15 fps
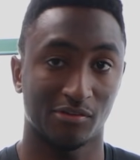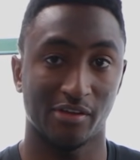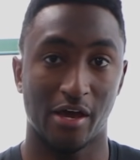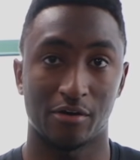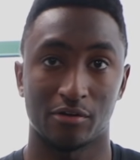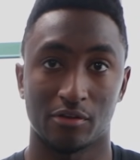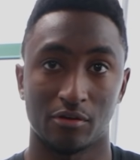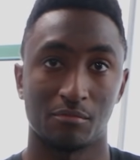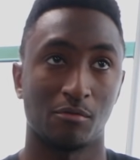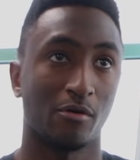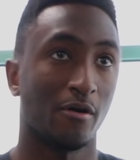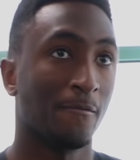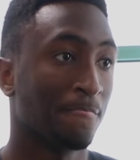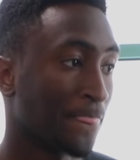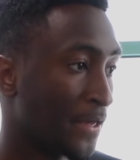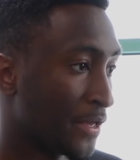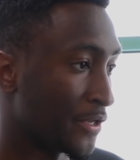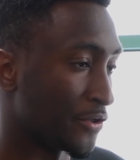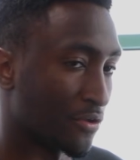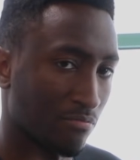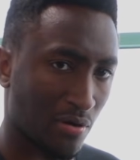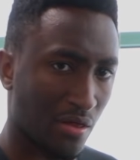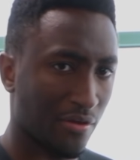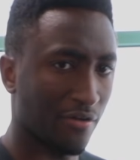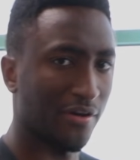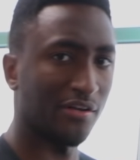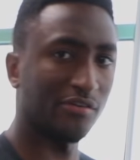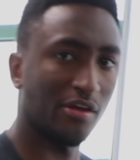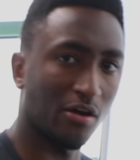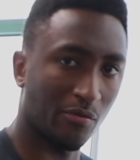sound a little more. You can probably
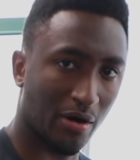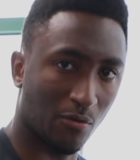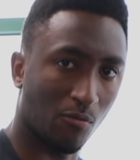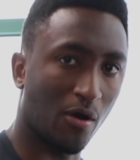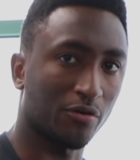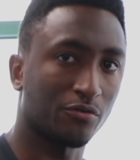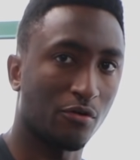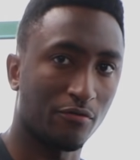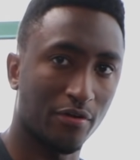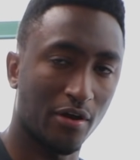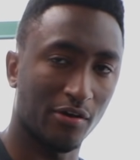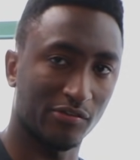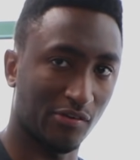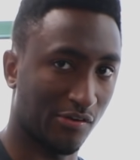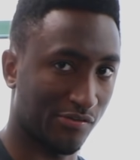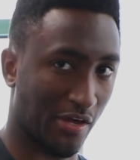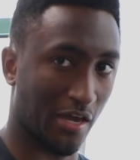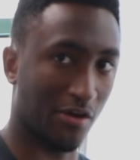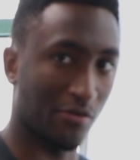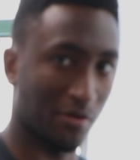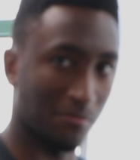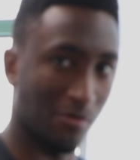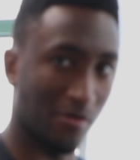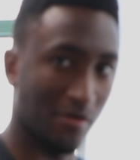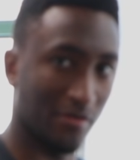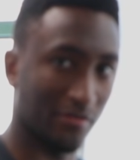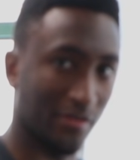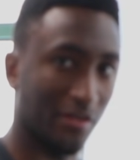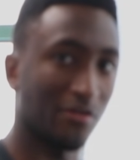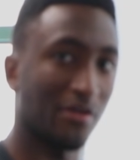already tell when I walked over here, it starts echoing more.
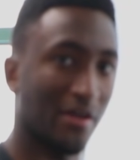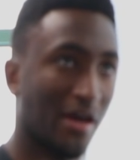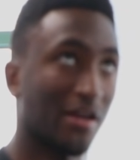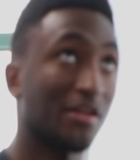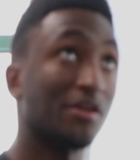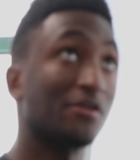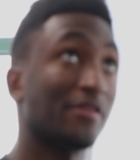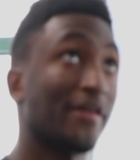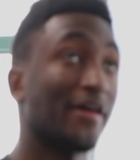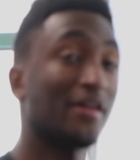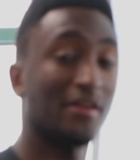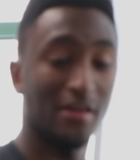Like you can kind of hear that.